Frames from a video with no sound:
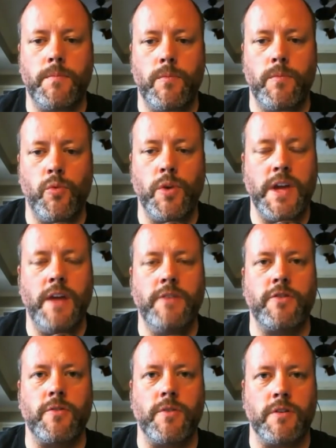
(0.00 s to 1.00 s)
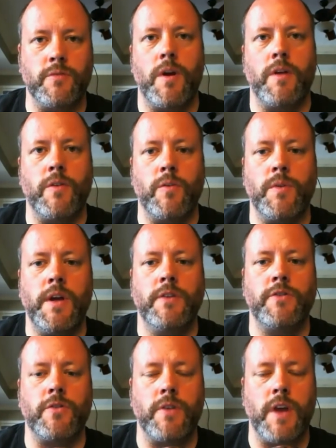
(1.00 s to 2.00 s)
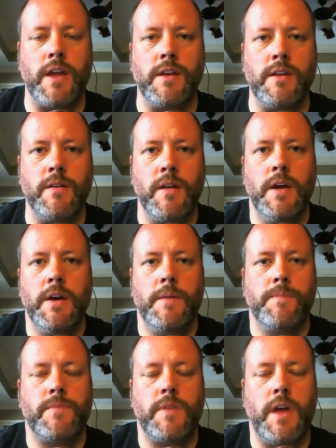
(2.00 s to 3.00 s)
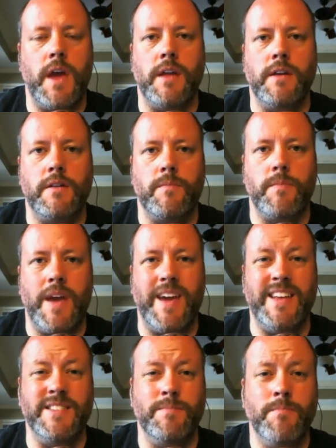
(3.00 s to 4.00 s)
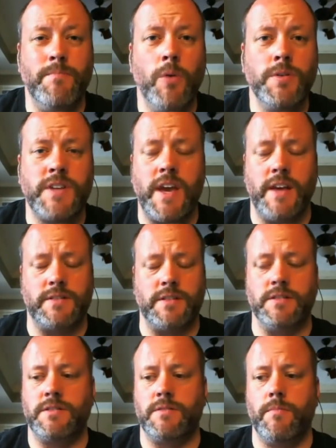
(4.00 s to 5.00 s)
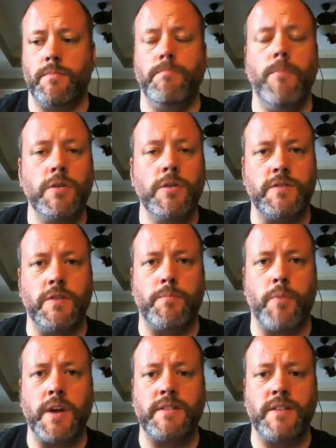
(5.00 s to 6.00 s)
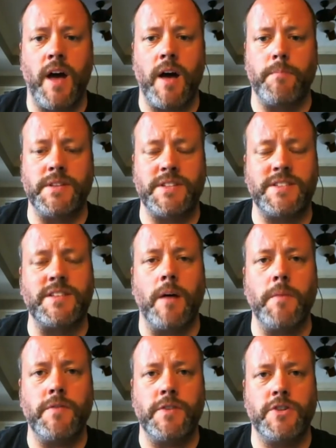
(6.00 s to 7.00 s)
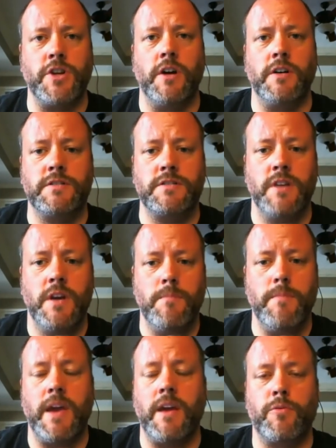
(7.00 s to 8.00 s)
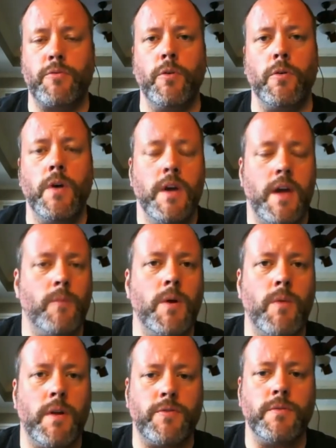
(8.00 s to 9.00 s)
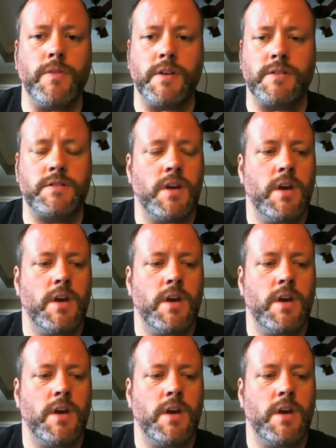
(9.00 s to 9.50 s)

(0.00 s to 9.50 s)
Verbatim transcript: re-enter is where they re-enter. And in and in most cases, most of it breaks up, but some of the chunks make it through. And we went through this